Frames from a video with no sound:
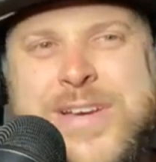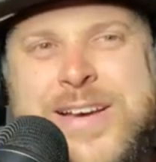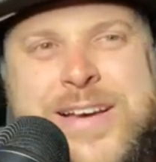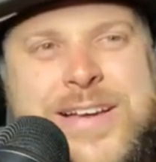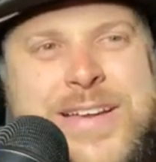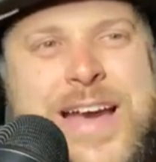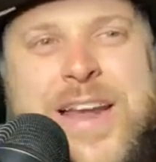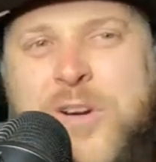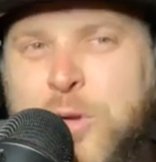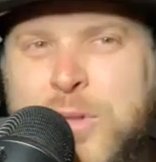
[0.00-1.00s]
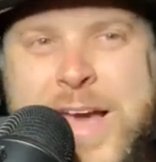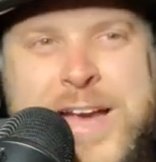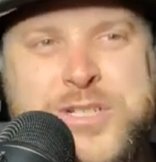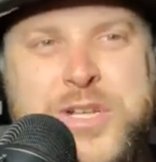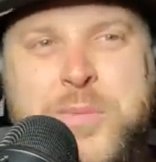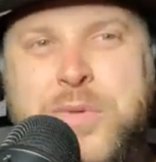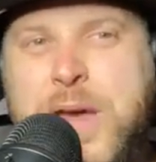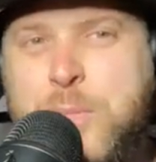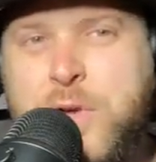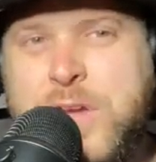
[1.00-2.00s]
got hurt last year,
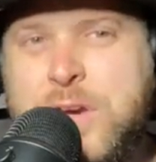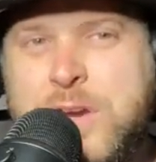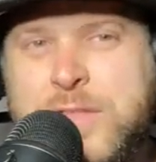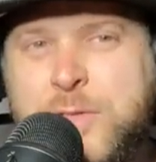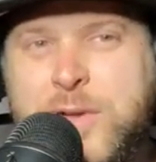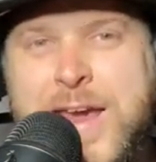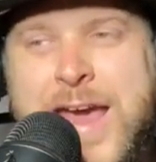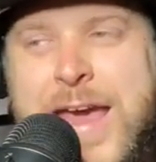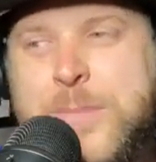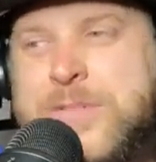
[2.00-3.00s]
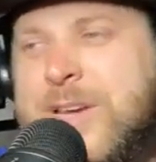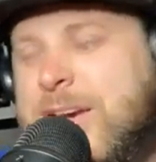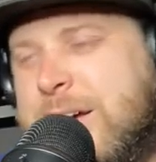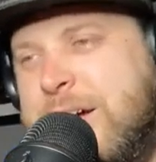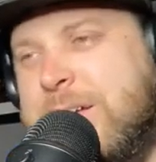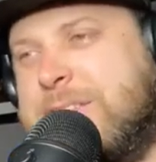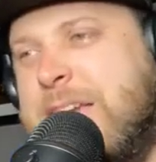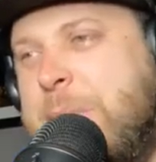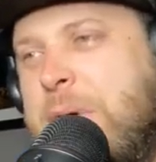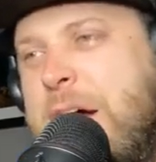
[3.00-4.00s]
played pretty good in 3 games.
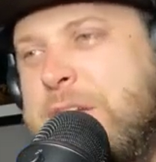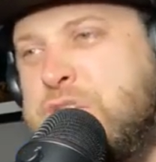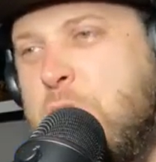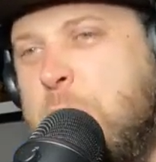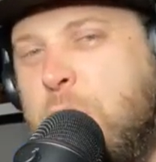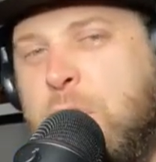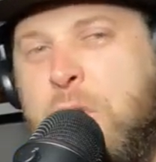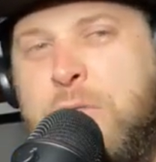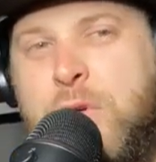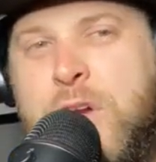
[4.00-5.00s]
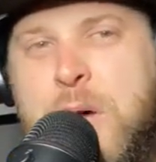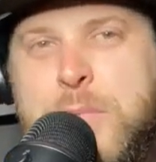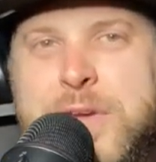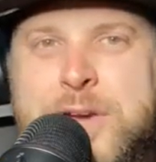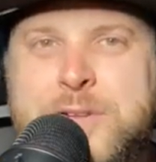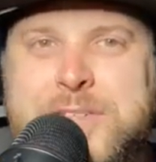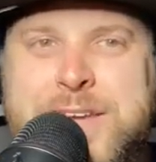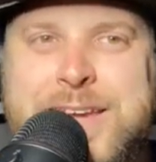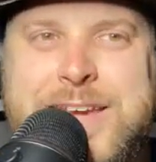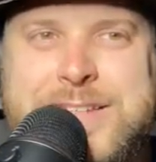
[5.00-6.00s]
Sat behind Joe Burrow for a couple years.
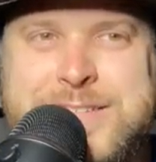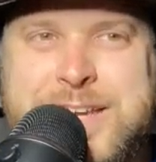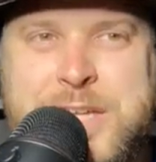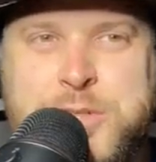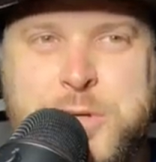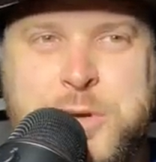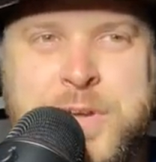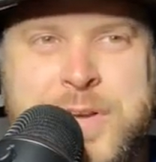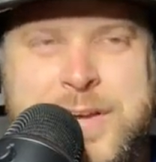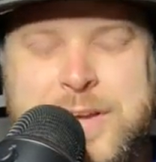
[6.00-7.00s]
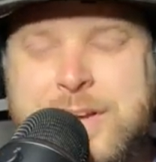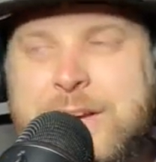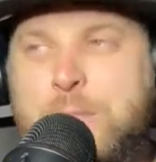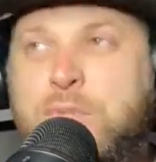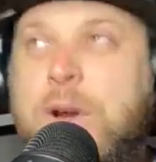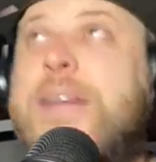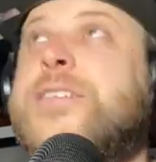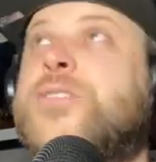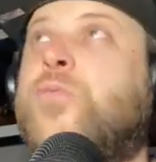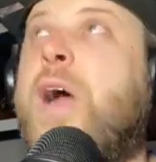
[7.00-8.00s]
He gets injured,
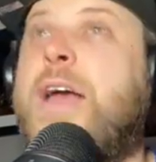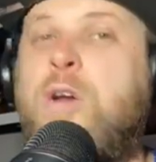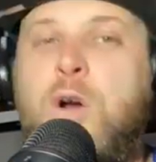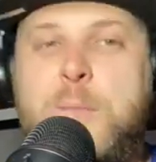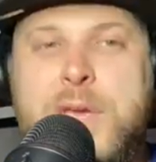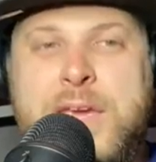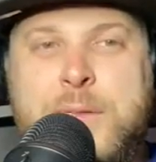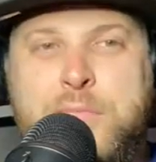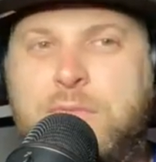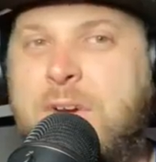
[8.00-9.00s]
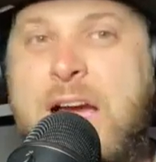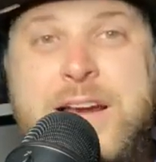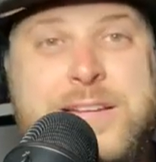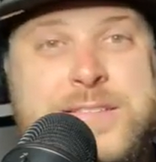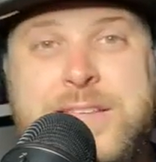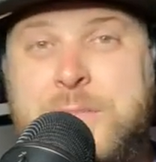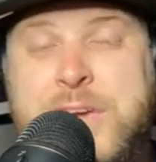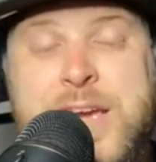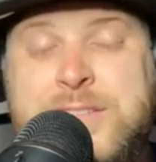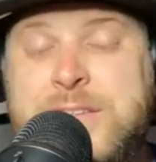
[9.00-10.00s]
breaks his right arm in practice. I'm
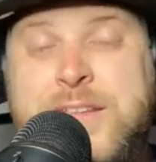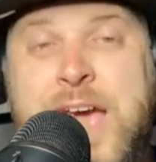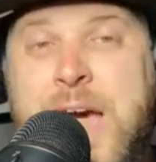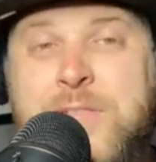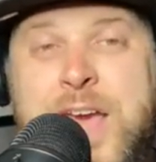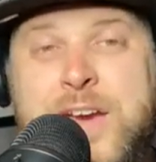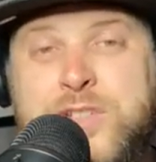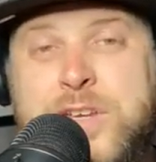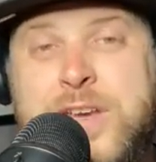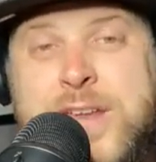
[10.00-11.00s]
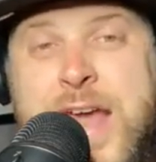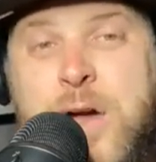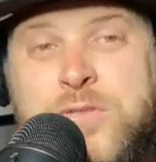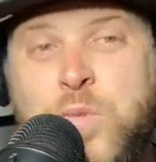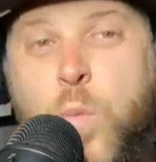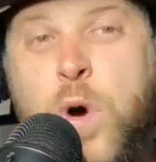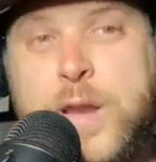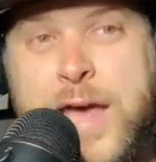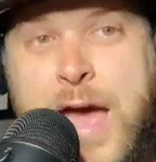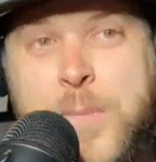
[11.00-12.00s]
guessing they haven't actually announced
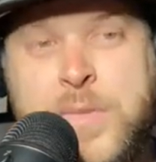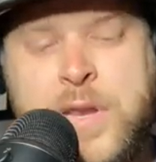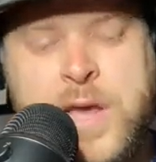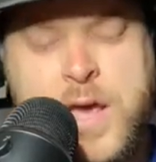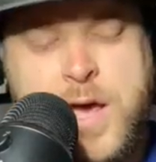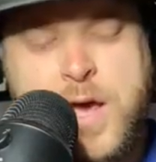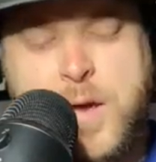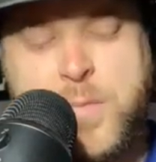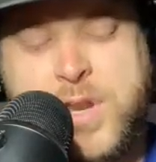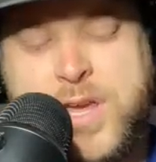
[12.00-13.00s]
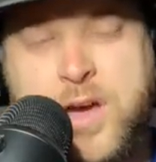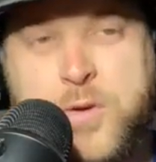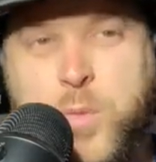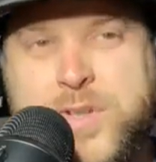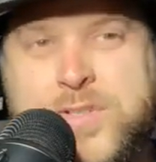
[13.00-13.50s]
what happened, but he underwent